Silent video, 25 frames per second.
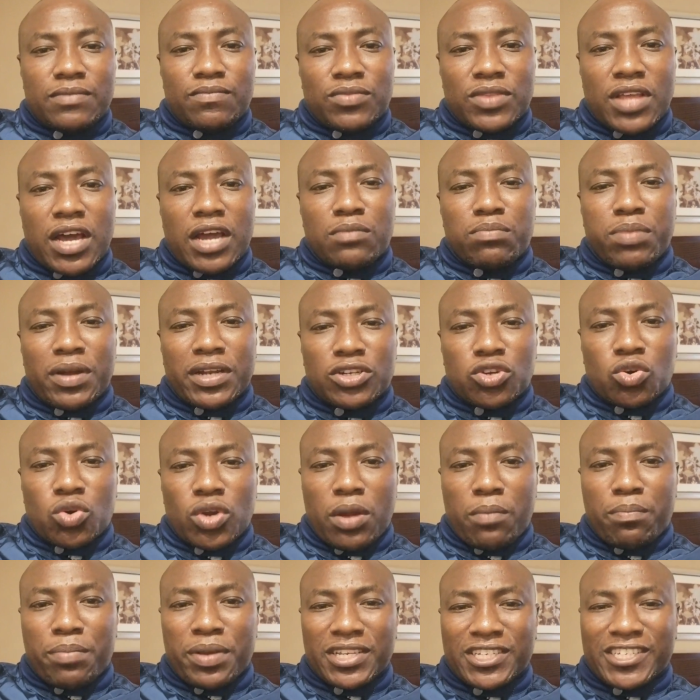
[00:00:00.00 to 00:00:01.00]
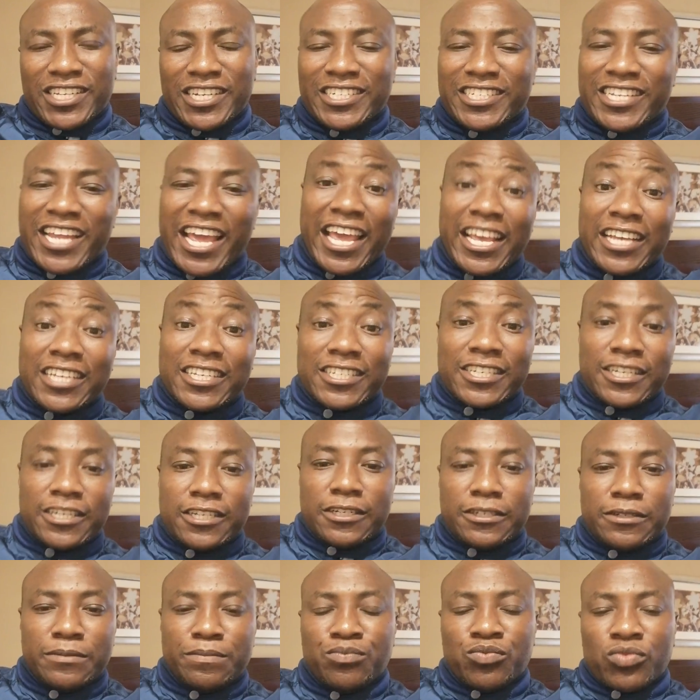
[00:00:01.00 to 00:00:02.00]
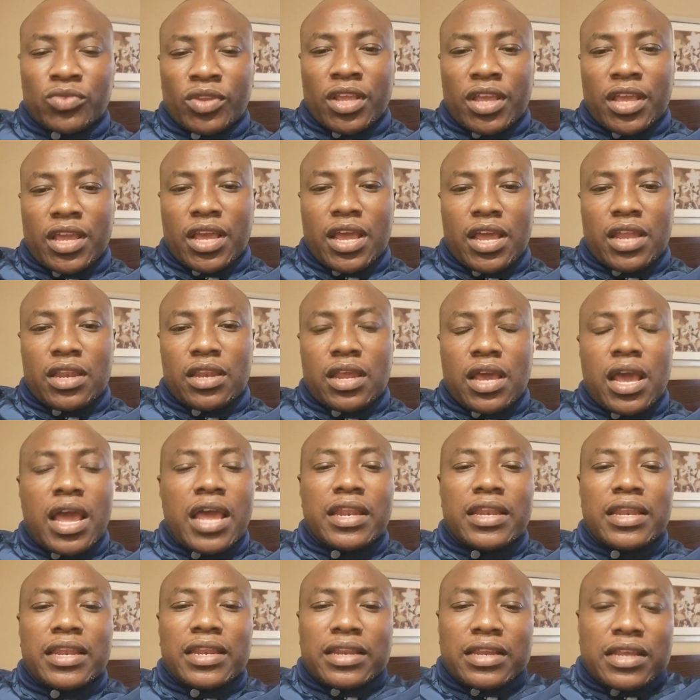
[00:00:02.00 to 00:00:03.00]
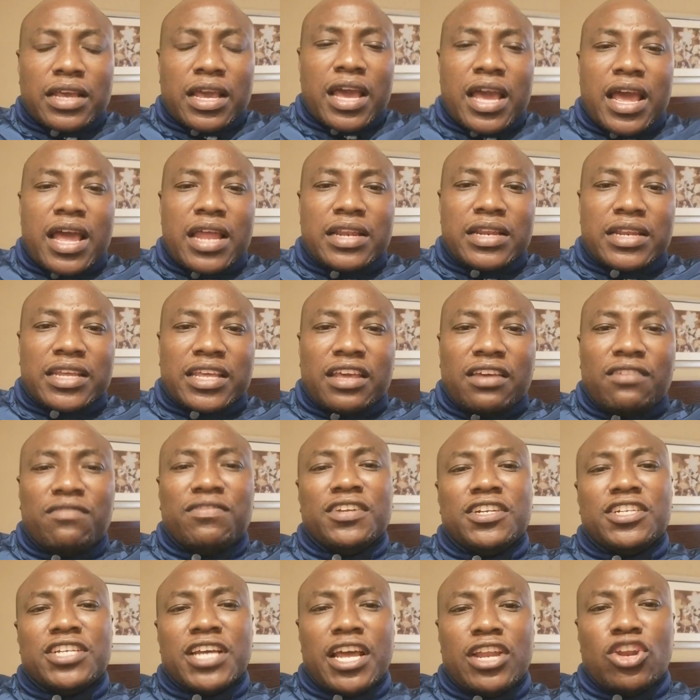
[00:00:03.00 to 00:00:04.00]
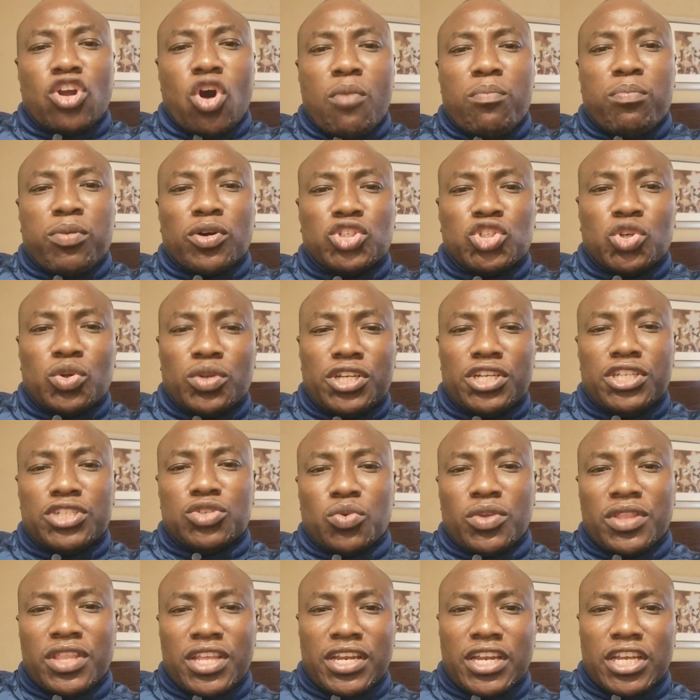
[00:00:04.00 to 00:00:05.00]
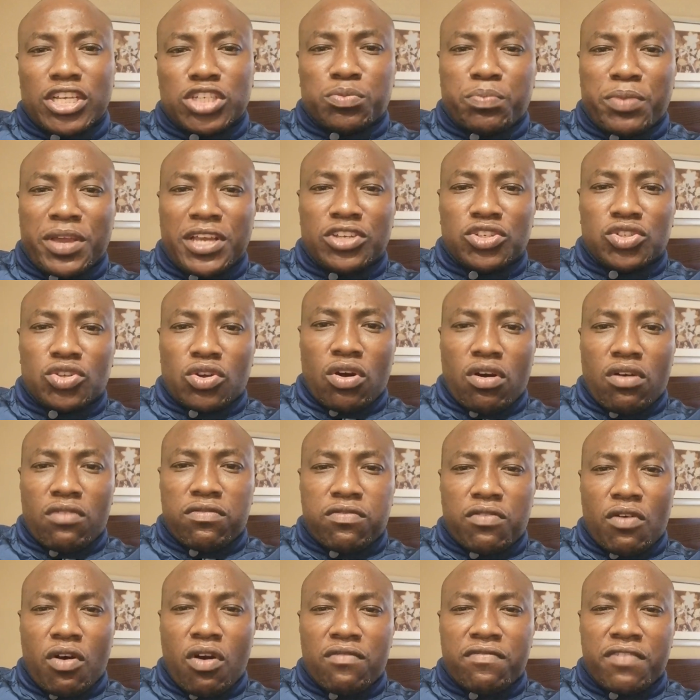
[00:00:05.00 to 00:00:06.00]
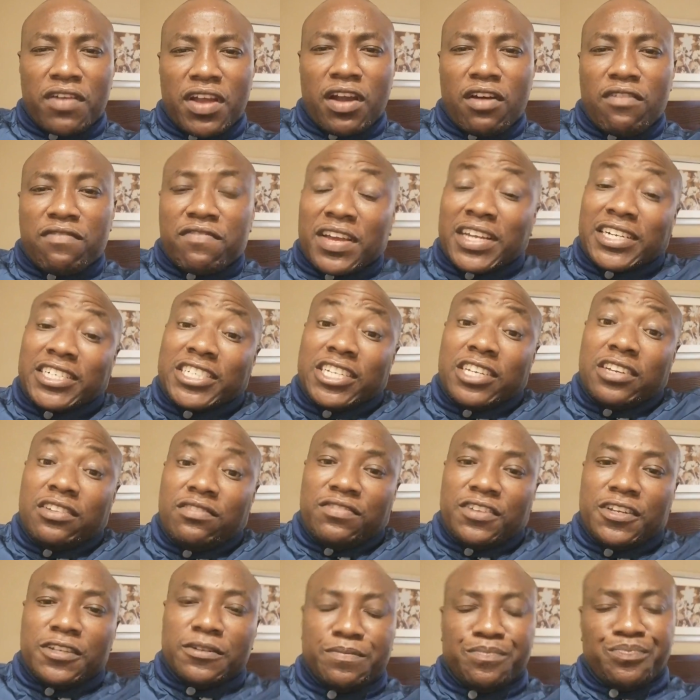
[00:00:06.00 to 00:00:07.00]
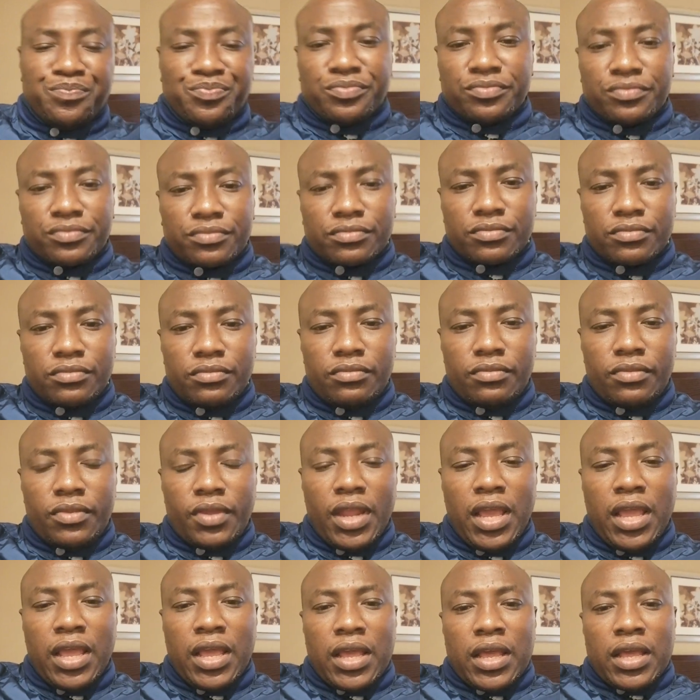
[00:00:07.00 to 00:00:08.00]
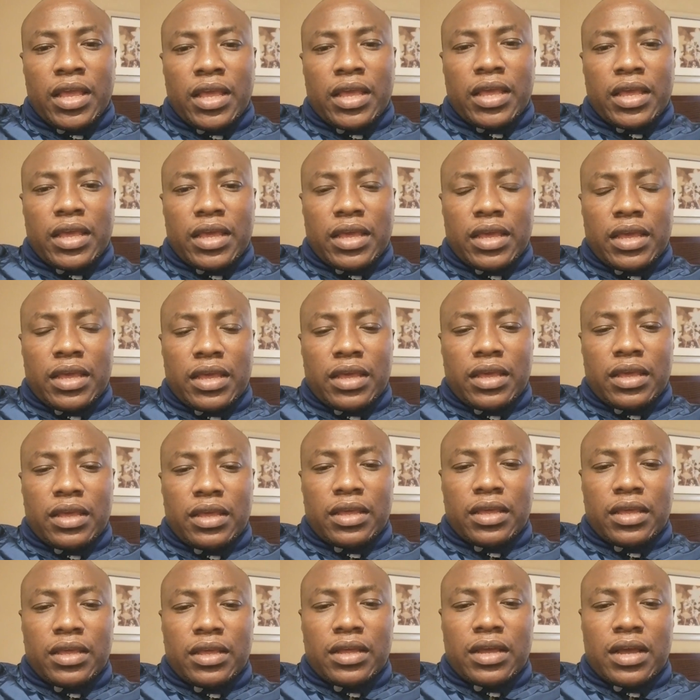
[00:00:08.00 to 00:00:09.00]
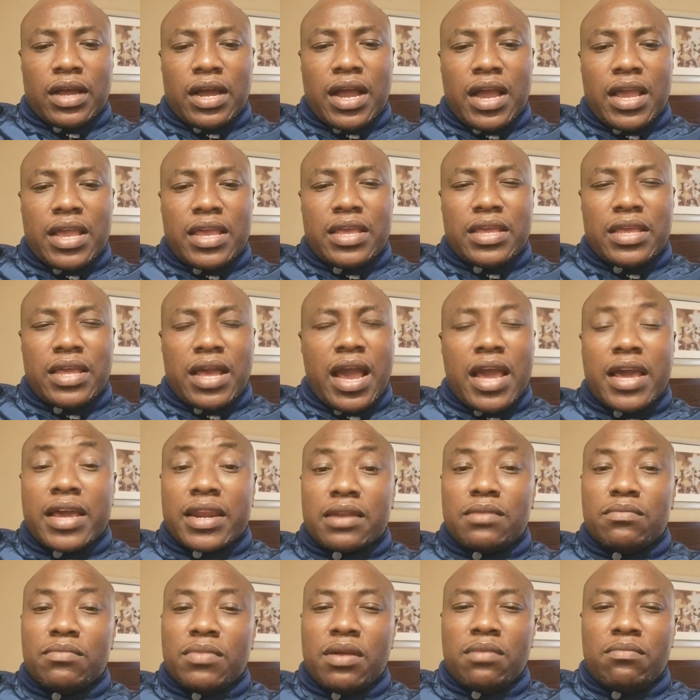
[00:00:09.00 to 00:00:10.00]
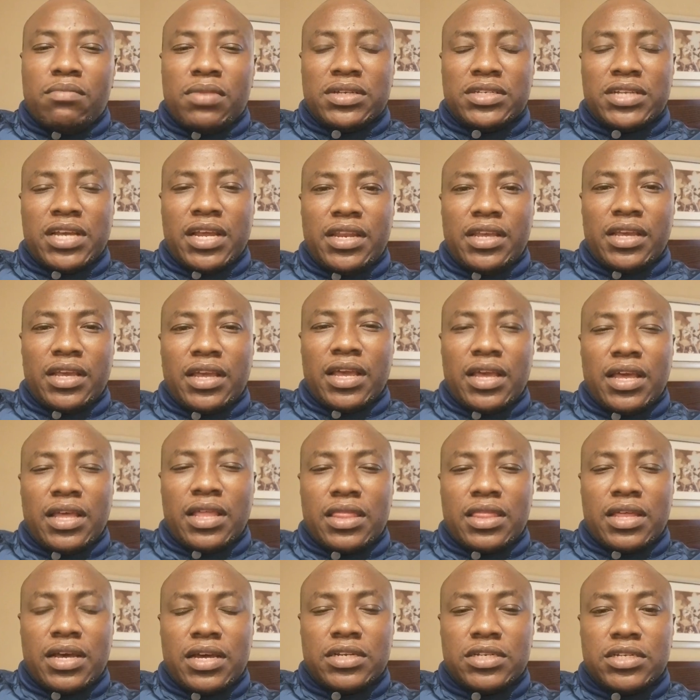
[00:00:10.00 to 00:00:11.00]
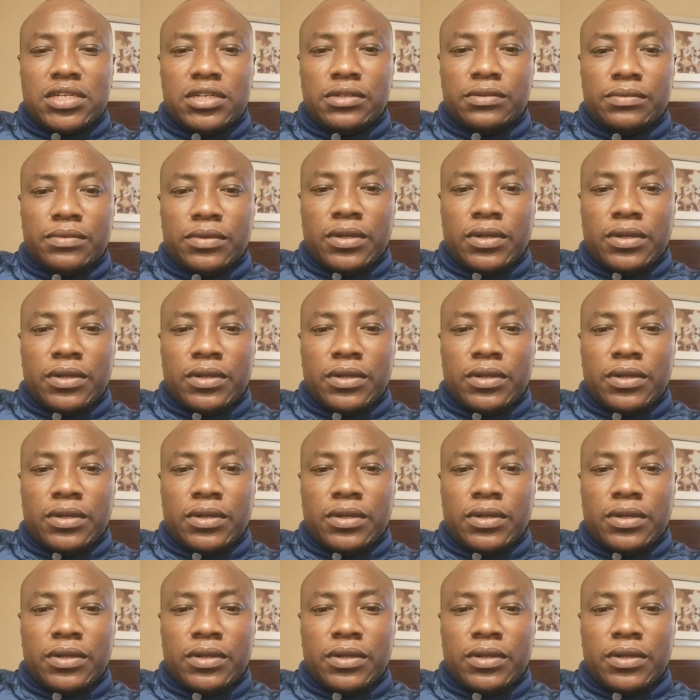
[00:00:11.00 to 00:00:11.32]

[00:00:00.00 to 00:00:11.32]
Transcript: that particular person takes it and and and give it an opportunity within the space of of, of a TV. Uh, I I remember telling her that